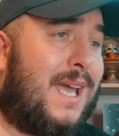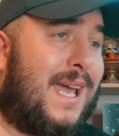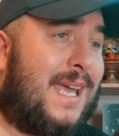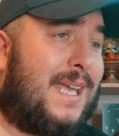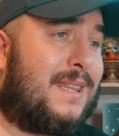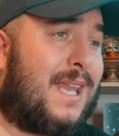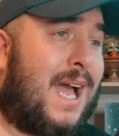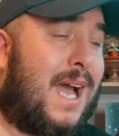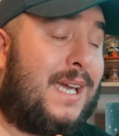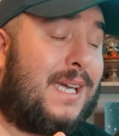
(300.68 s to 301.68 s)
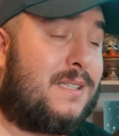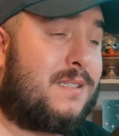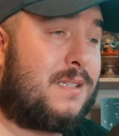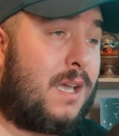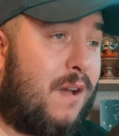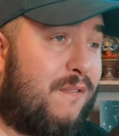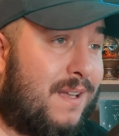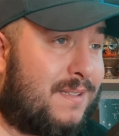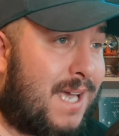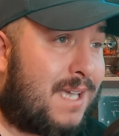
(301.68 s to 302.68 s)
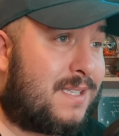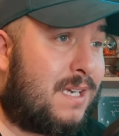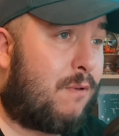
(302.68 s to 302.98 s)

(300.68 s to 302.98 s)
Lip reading: in that it's a fantastic